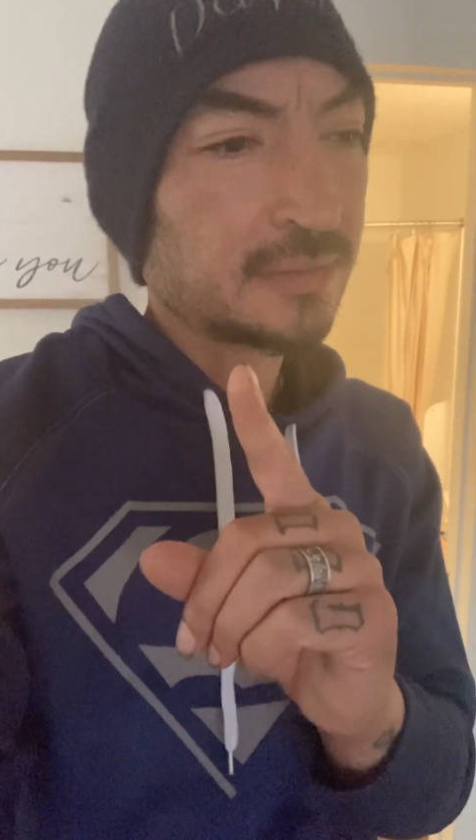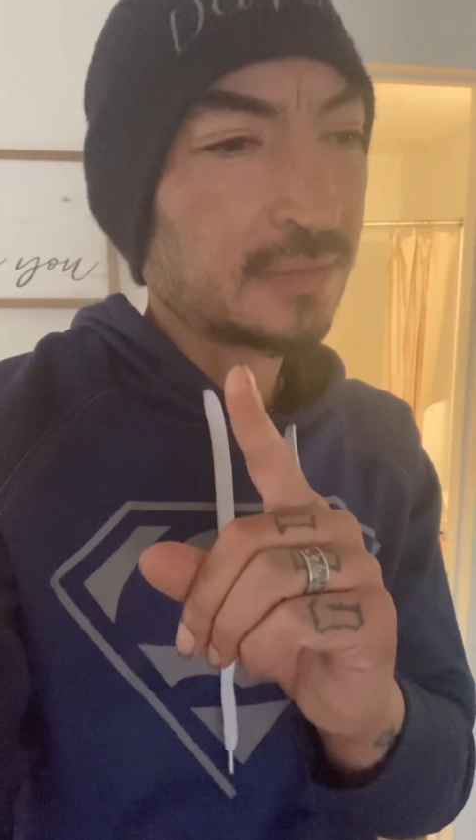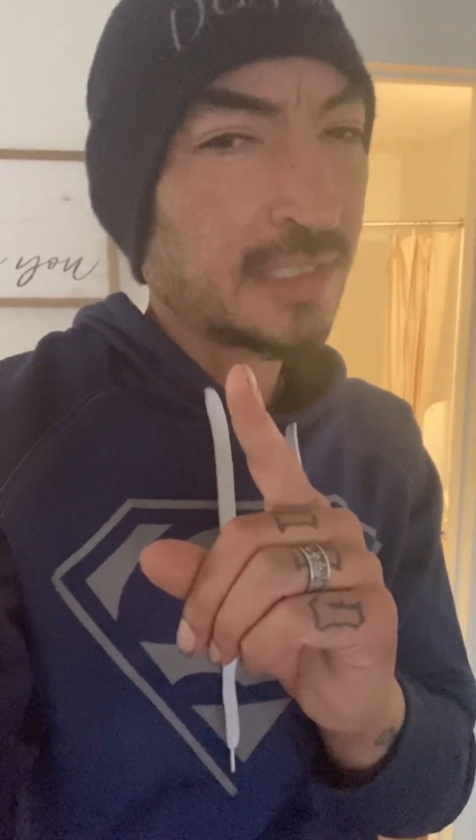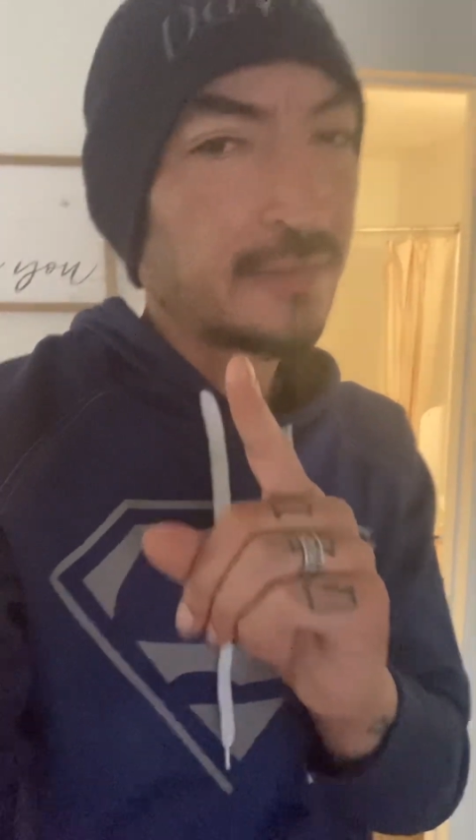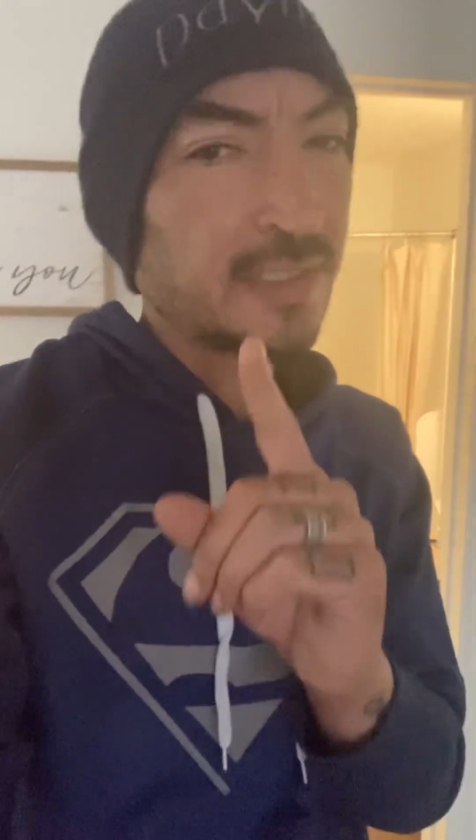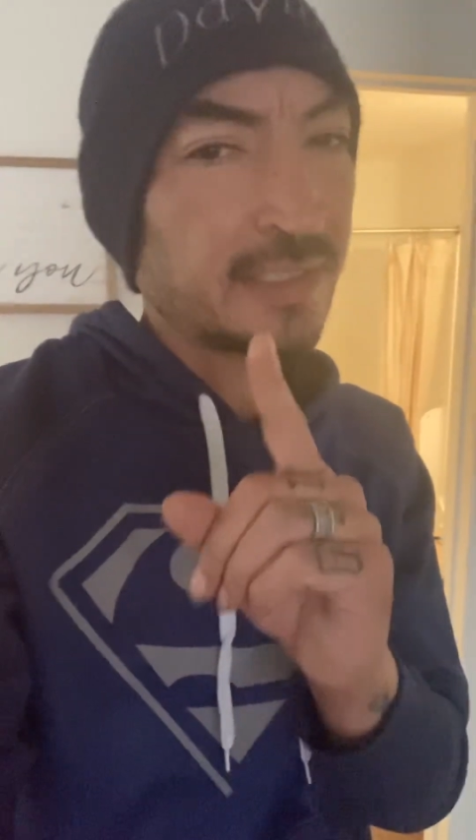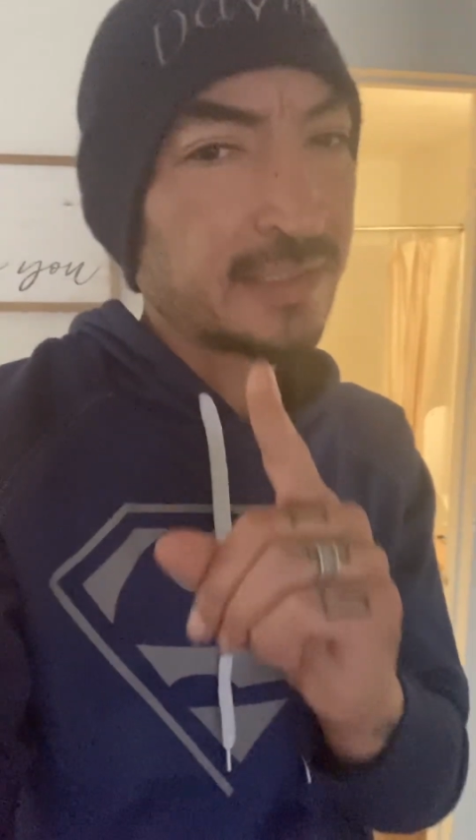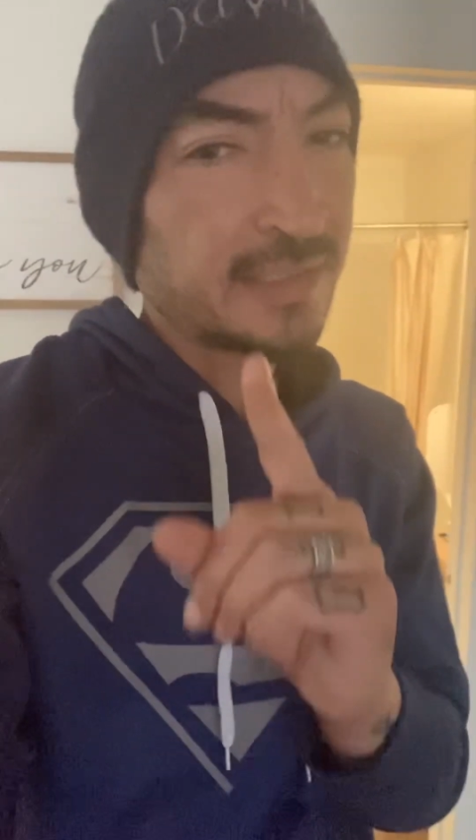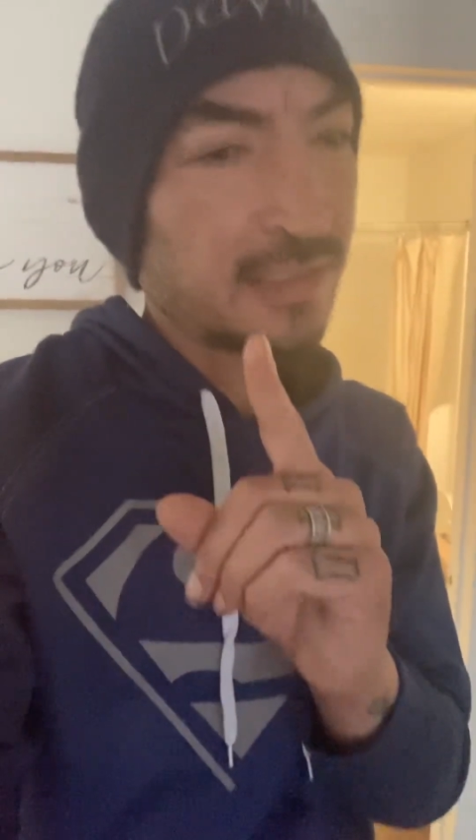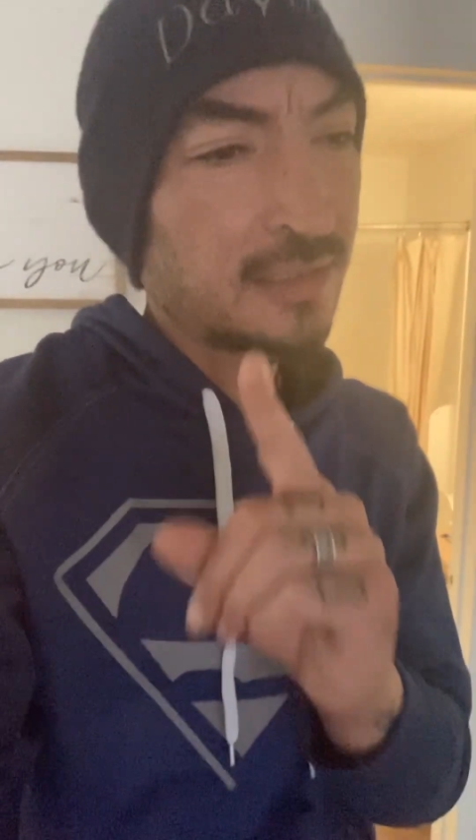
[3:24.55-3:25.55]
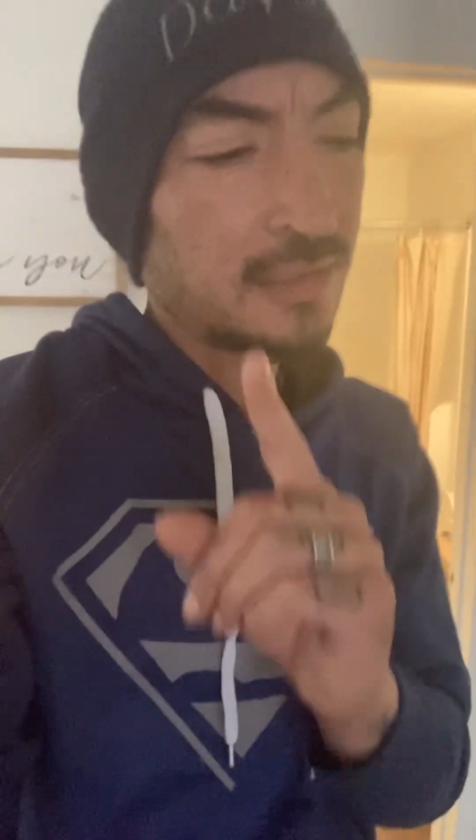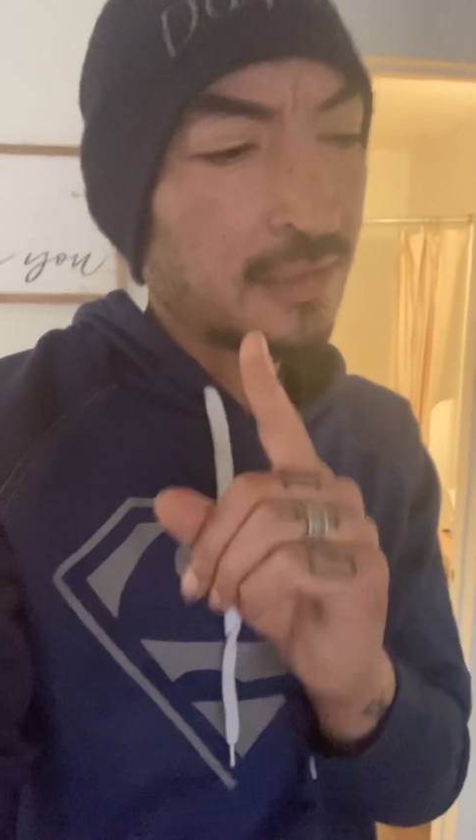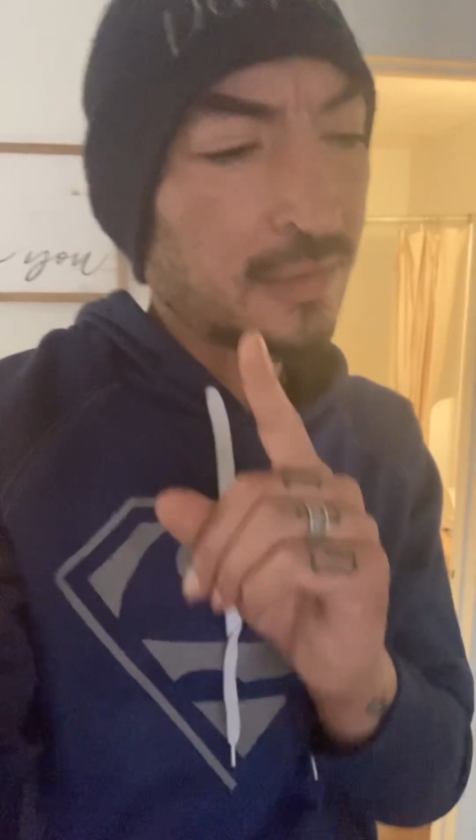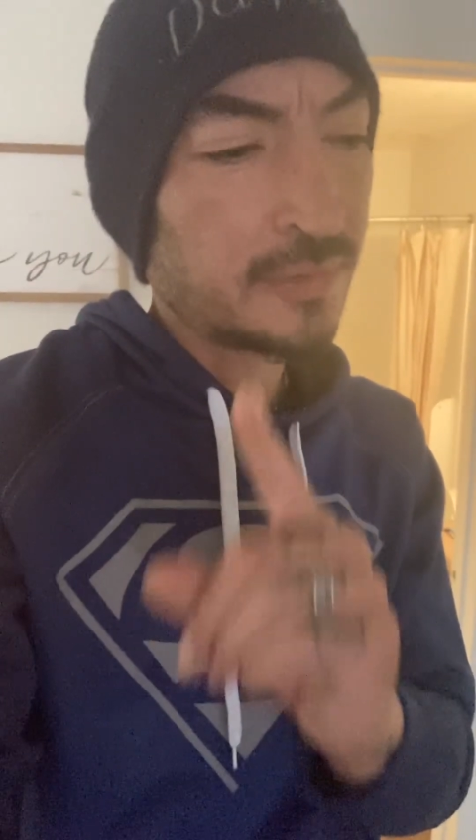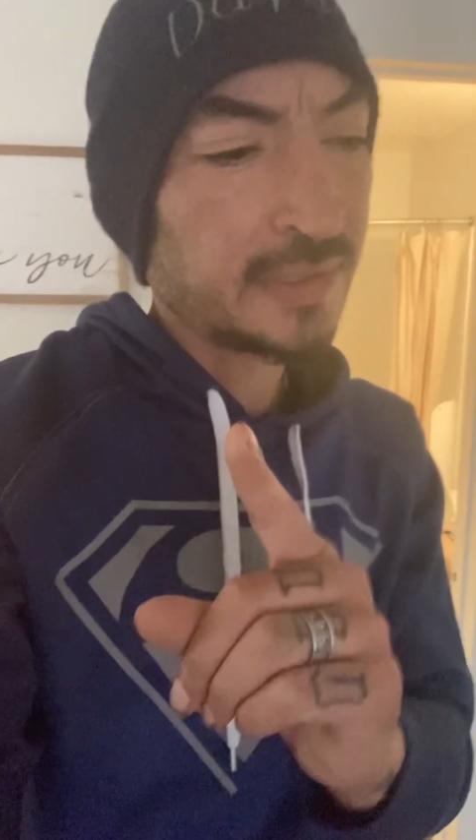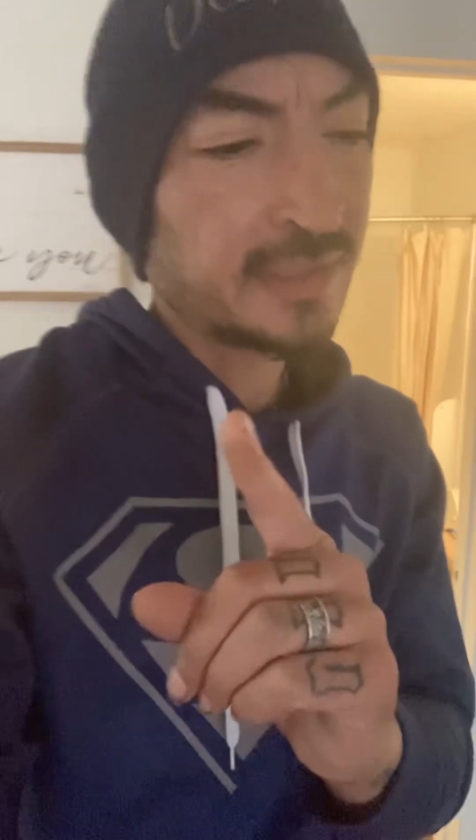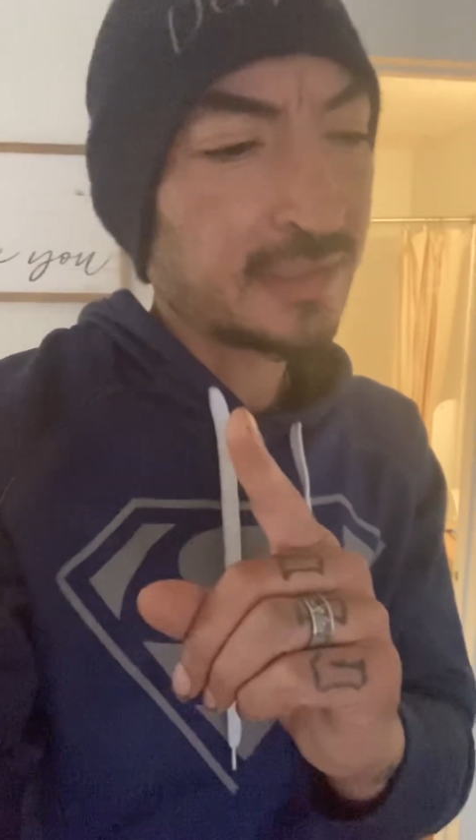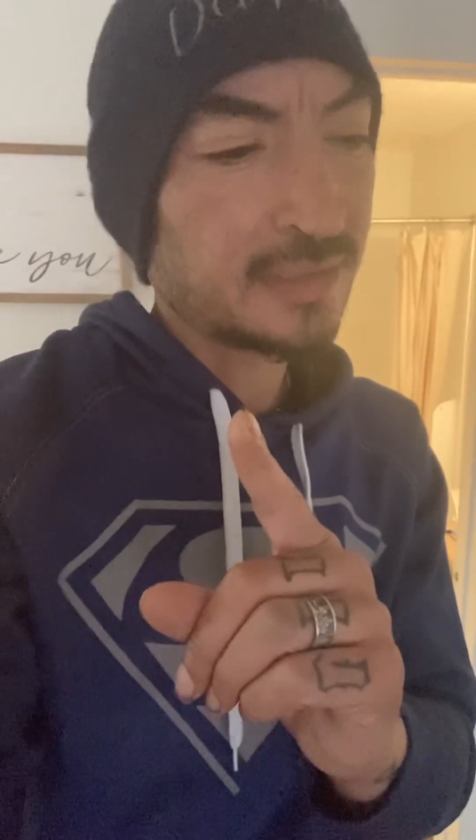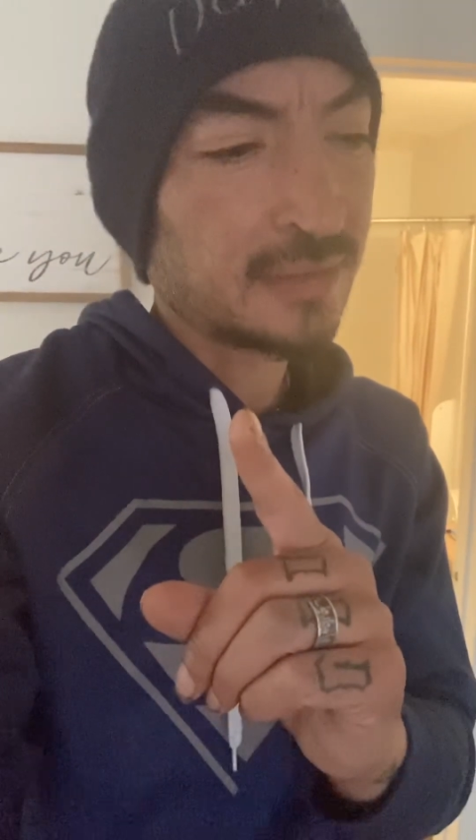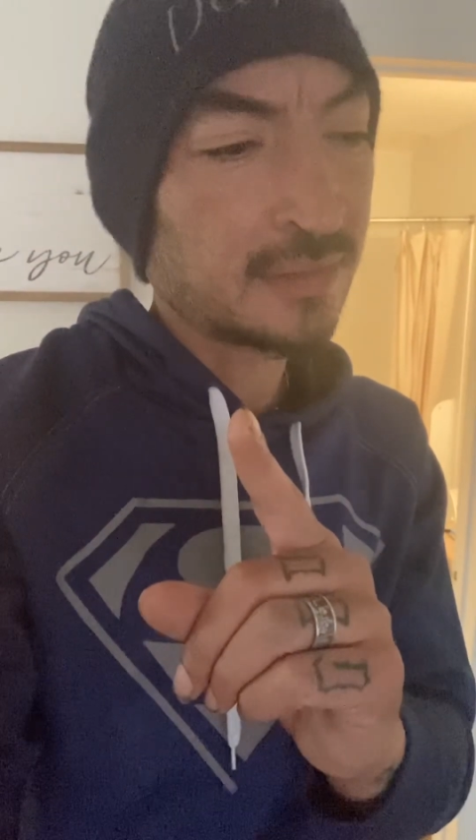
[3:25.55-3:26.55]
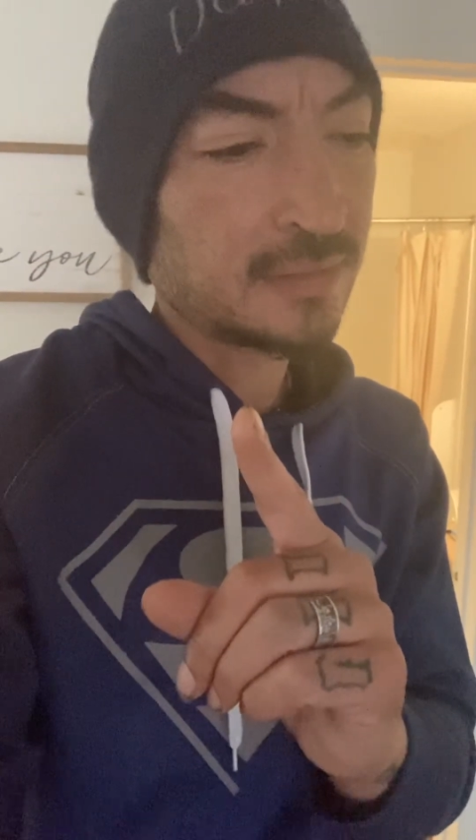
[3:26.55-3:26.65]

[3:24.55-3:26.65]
I have an Issachar anointing.